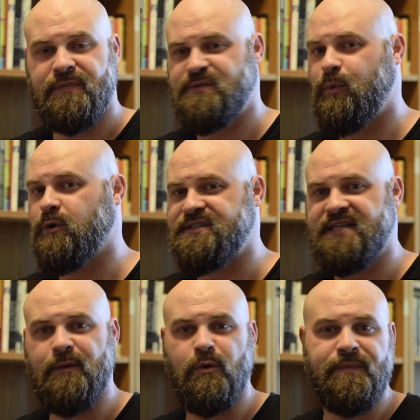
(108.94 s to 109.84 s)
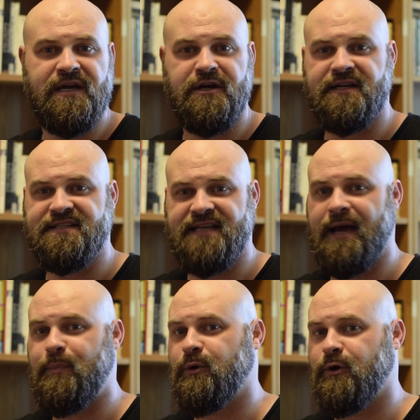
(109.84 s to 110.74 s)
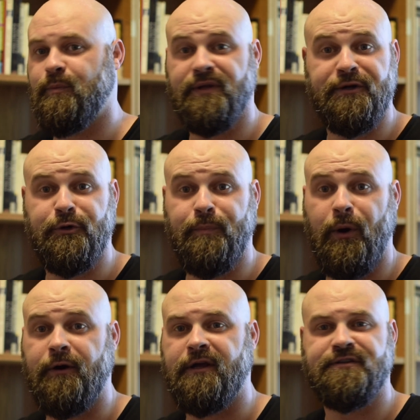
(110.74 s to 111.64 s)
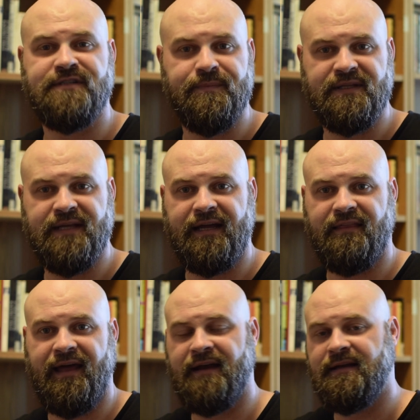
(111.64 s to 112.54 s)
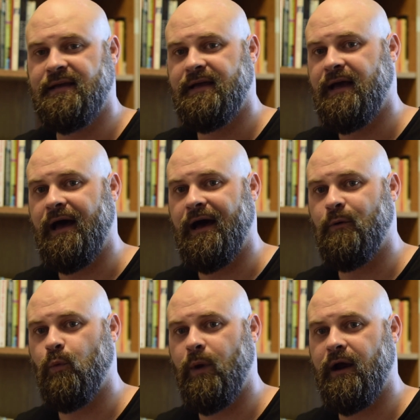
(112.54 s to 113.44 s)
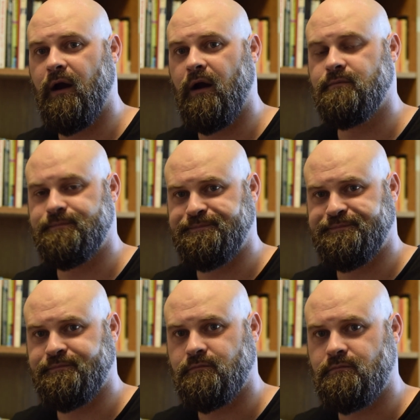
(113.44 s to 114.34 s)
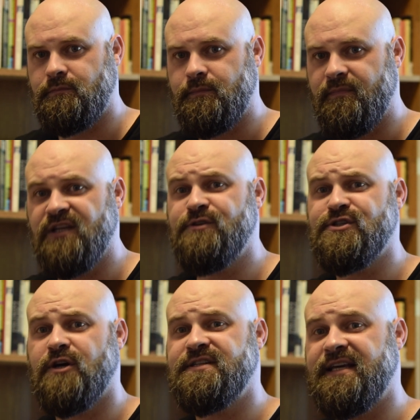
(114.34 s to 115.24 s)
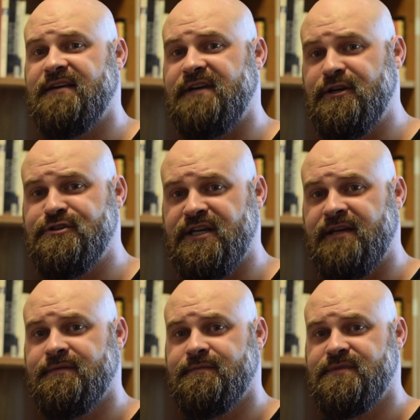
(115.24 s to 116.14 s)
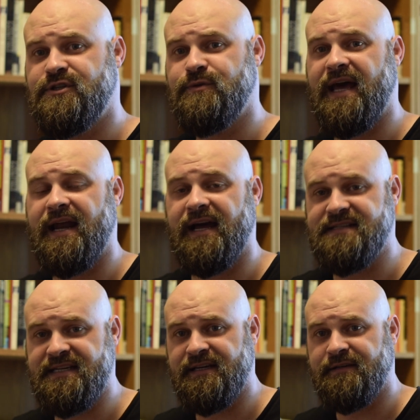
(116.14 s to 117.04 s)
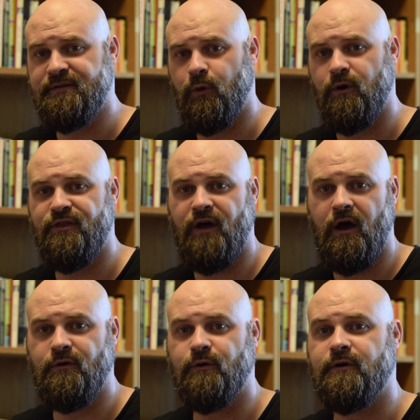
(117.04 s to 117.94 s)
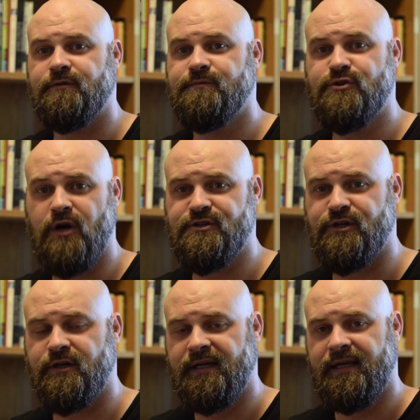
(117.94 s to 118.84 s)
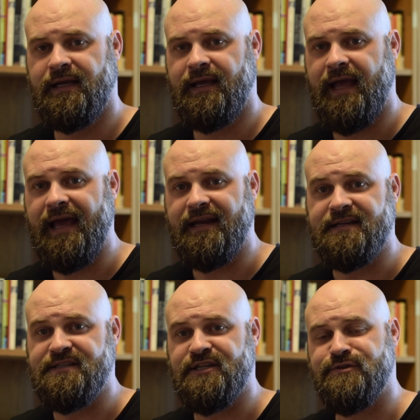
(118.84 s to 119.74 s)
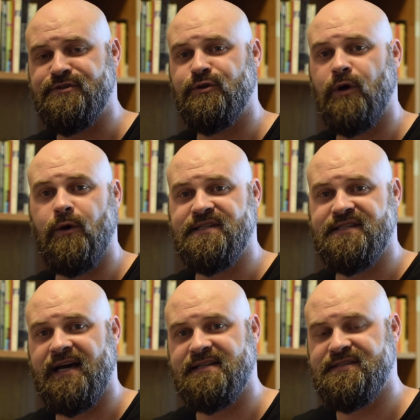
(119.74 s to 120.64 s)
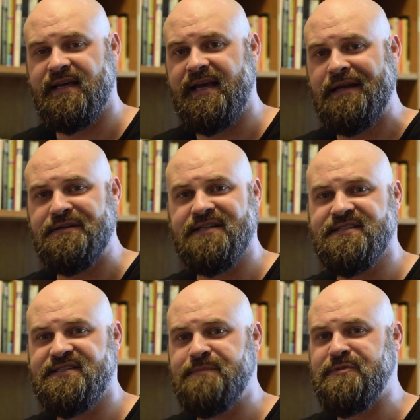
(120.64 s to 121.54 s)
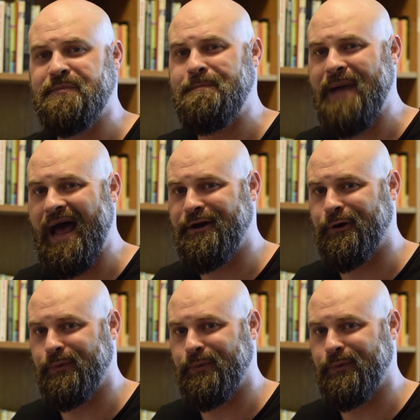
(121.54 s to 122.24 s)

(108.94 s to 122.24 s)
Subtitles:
a sports team would be a good example, or a political party or something like that, where you start to give energy to that idea or thought or structure, and it continues to grow in size. And it doesn't seem to matter